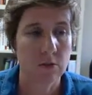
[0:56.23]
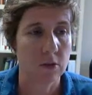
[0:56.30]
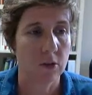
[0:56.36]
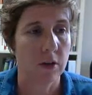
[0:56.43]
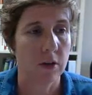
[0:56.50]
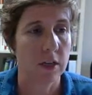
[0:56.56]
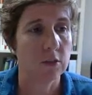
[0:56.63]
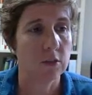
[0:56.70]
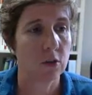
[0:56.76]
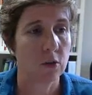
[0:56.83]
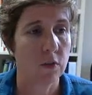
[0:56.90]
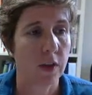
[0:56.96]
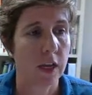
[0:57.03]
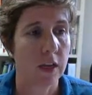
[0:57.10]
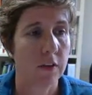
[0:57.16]
All right, so
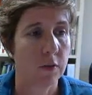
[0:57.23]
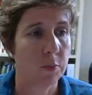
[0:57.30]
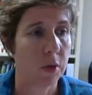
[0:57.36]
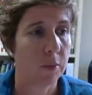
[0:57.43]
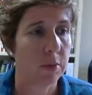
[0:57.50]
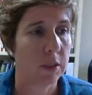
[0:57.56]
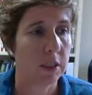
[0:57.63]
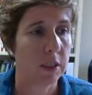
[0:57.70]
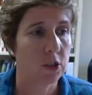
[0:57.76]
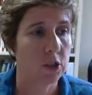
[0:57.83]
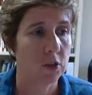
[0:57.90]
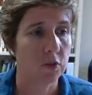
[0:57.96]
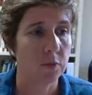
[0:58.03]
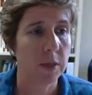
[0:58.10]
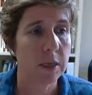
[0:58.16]
if I have a
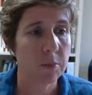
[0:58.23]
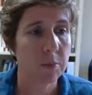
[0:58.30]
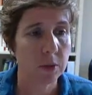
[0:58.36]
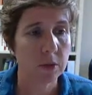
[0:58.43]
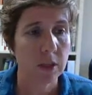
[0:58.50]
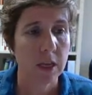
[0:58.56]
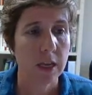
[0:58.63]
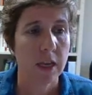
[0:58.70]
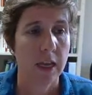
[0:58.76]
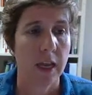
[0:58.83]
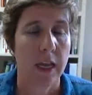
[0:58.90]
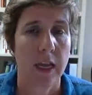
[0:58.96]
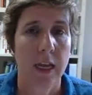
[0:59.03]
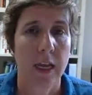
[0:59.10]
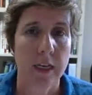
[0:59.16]
population of people
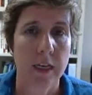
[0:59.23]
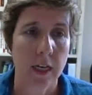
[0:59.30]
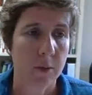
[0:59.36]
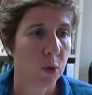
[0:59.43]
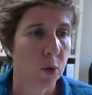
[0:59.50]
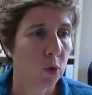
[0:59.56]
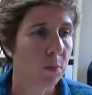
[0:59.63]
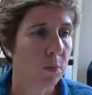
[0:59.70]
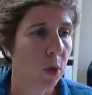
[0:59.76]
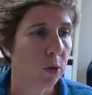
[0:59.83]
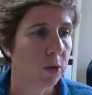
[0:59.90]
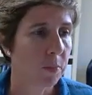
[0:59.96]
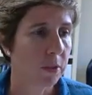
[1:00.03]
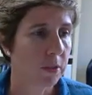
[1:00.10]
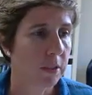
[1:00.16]
and I pull
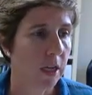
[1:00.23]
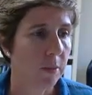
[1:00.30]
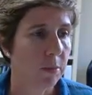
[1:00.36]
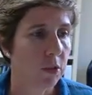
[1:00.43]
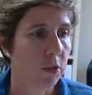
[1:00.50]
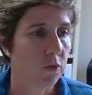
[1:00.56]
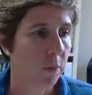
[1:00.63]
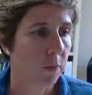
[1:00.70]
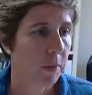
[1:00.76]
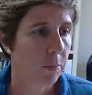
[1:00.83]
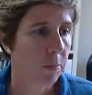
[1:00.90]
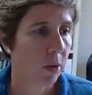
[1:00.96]
multiple samples from that